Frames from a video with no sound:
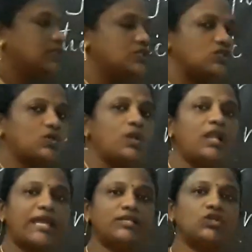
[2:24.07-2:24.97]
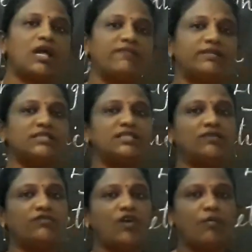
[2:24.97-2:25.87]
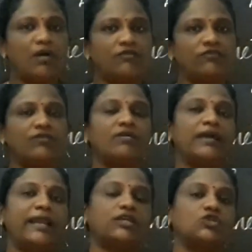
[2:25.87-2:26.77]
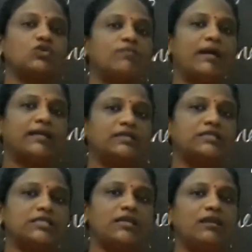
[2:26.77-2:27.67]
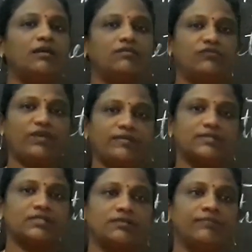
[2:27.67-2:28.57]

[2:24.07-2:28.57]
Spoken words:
So light travels in the form of electromagnetic waves.